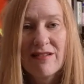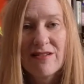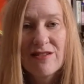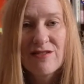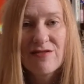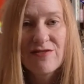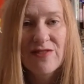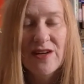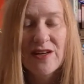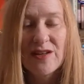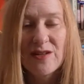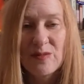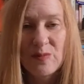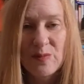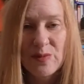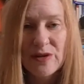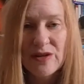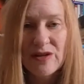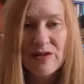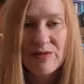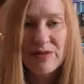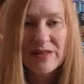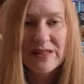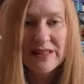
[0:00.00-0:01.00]
to find
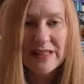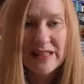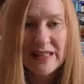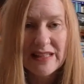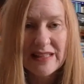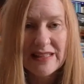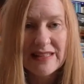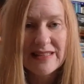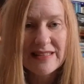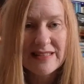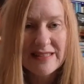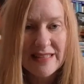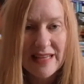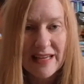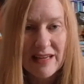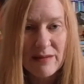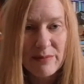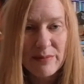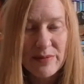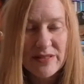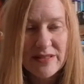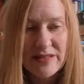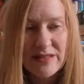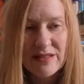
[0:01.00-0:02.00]
book-related
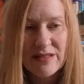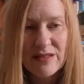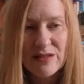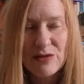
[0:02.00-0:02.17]
stamps.